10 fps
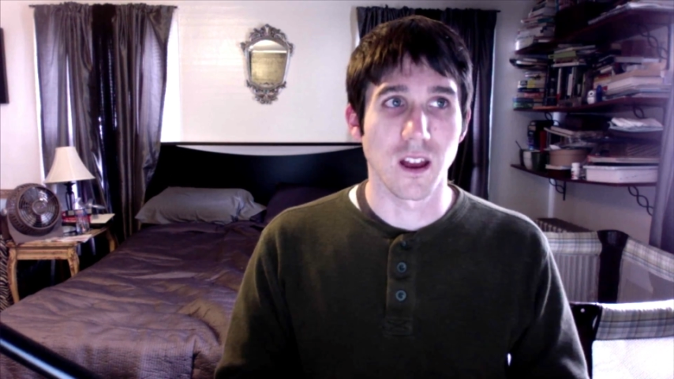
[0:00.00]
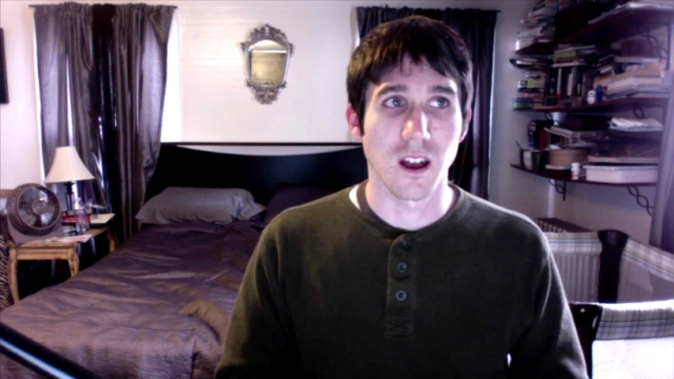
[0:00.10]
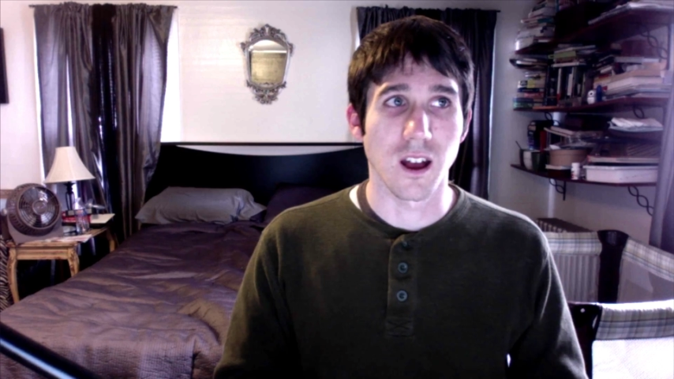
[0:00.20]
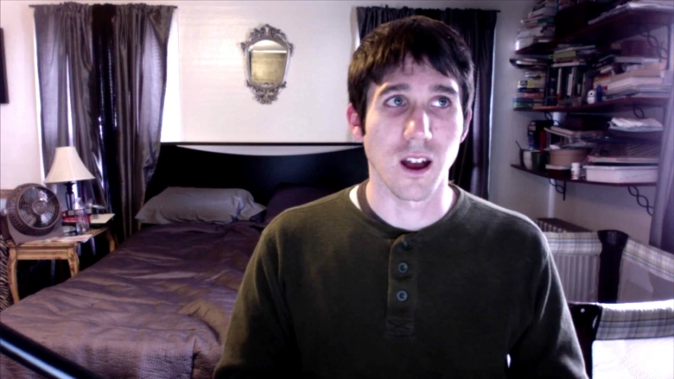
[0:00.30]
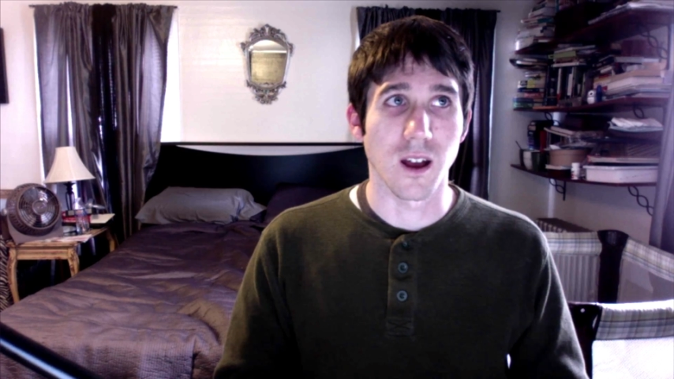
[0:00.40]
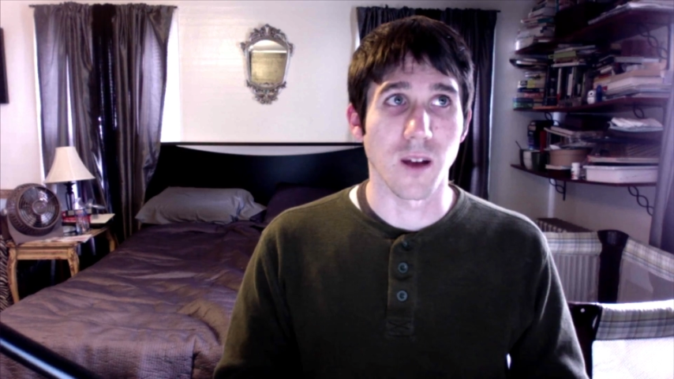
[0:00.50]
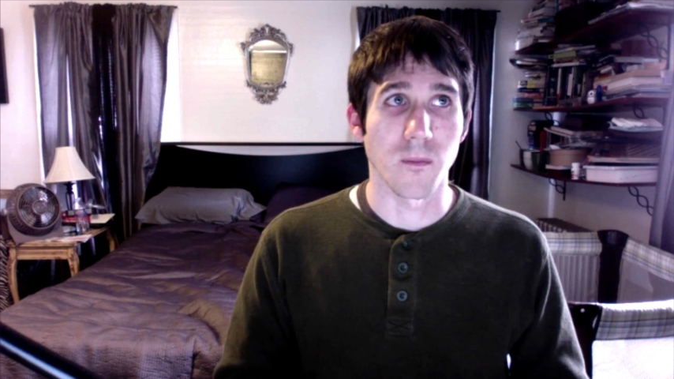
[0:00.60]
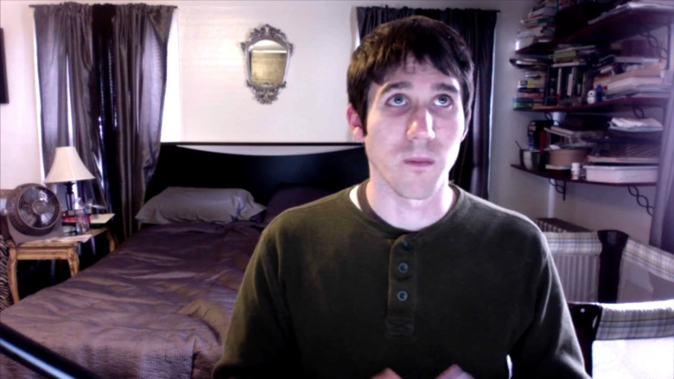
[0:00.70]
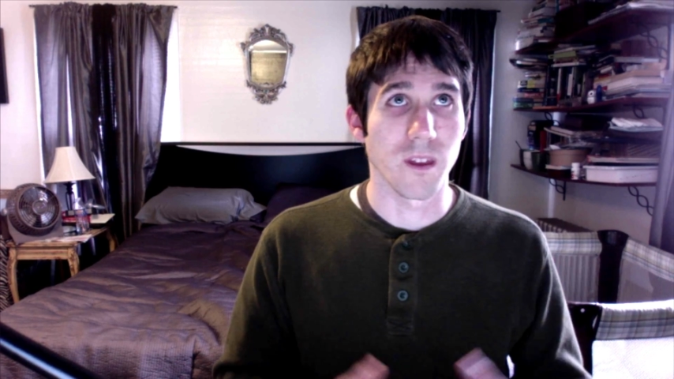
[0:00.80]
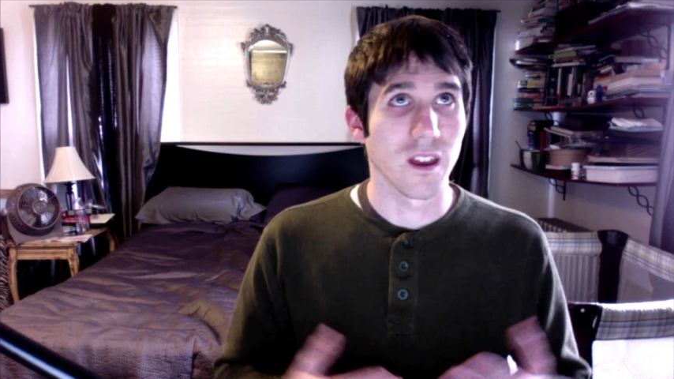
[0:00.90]

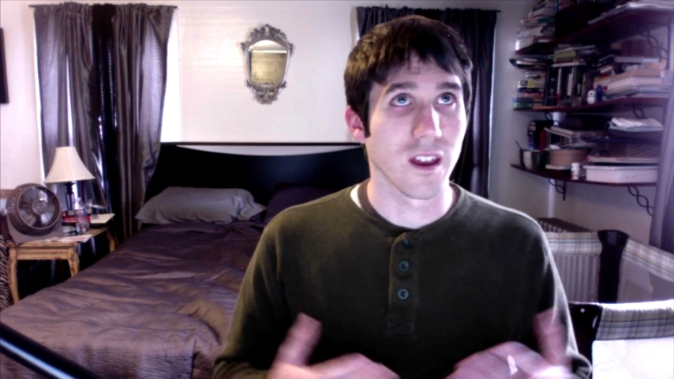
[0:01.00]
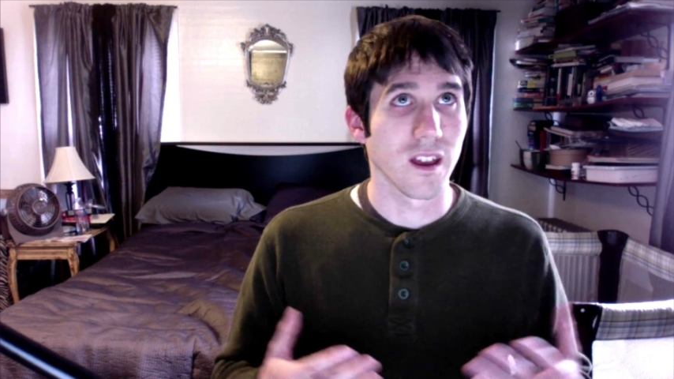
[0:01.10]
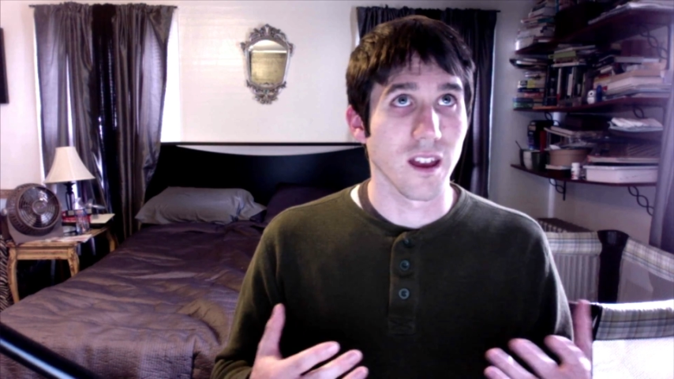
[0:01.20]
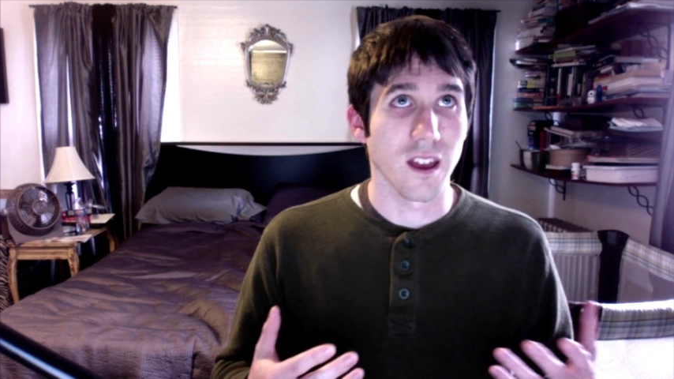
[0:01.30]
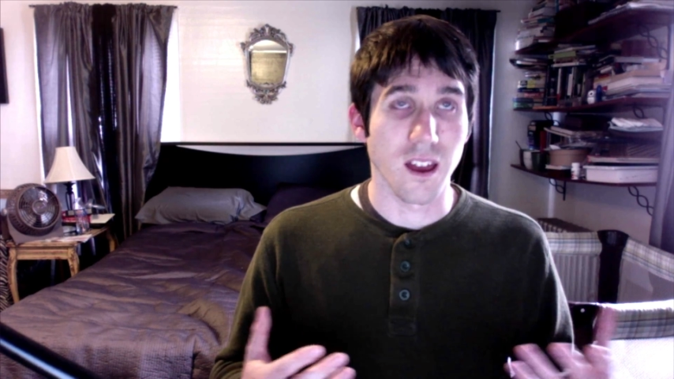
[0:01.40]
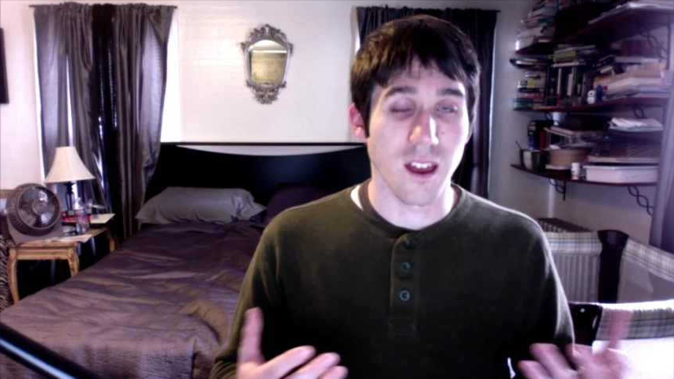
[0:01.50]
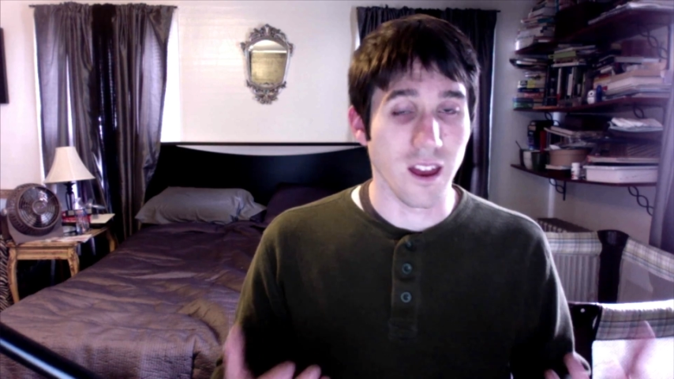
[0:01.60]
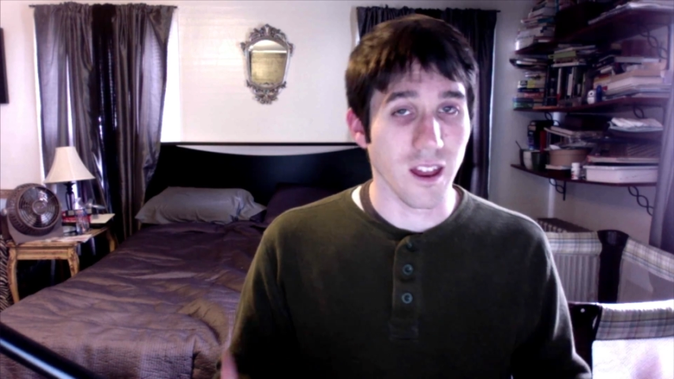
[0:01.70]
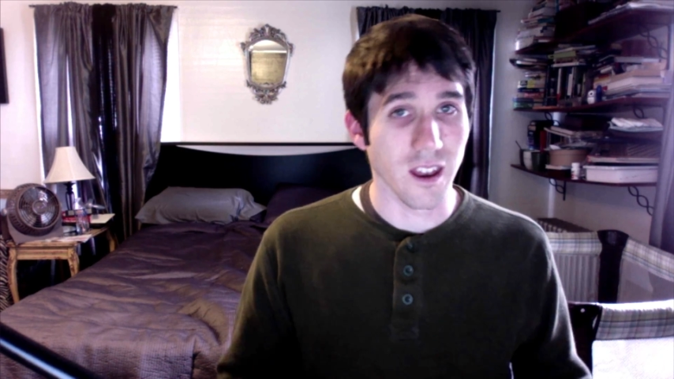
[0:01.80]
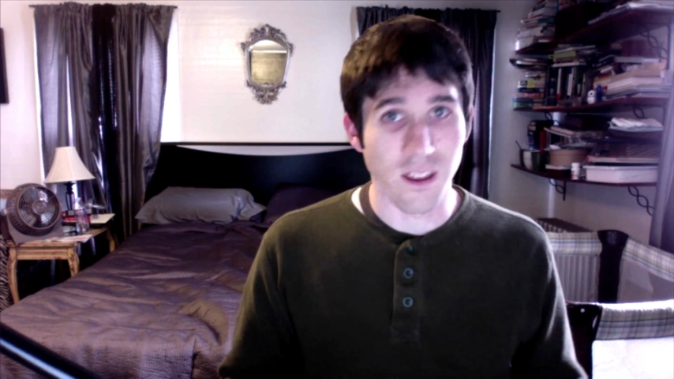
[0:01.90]
And
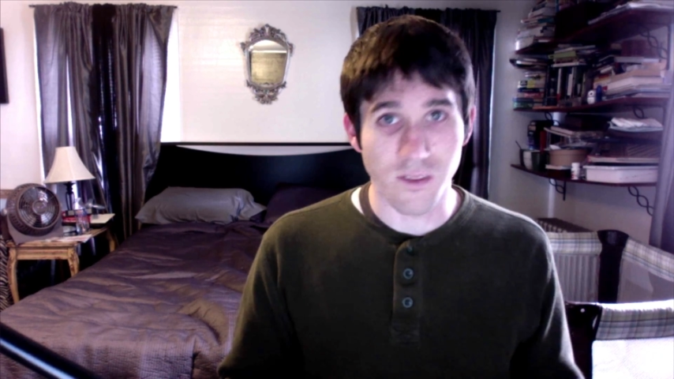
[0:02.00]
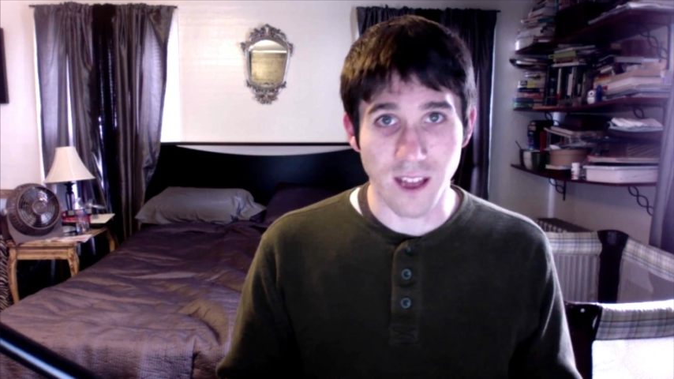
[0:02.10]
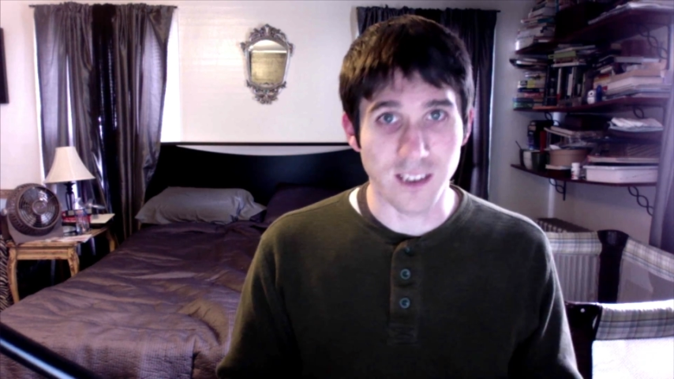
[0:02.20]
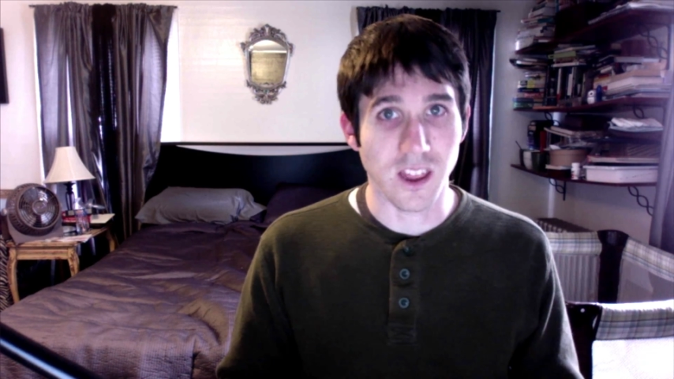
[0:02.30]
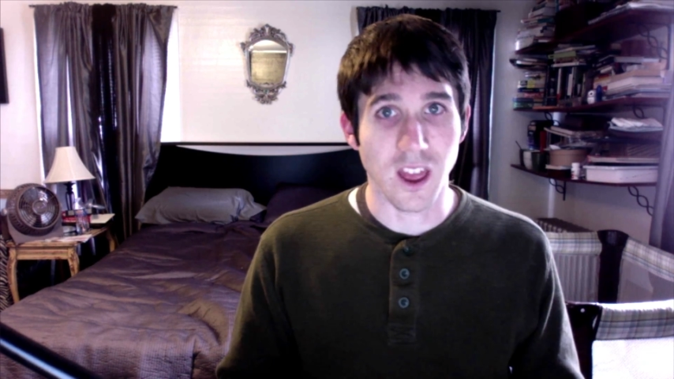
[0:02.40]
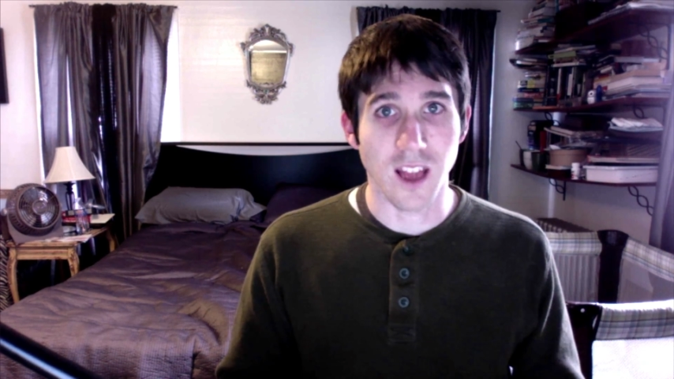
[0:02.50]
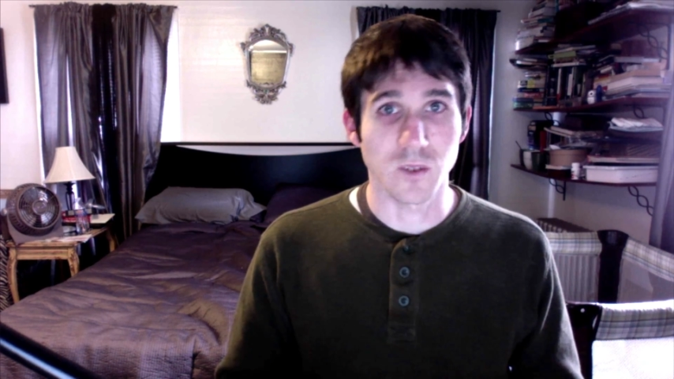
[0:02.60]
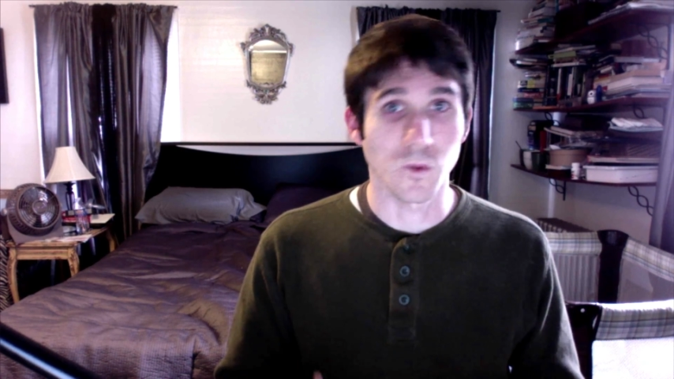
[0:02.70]
if that's the case,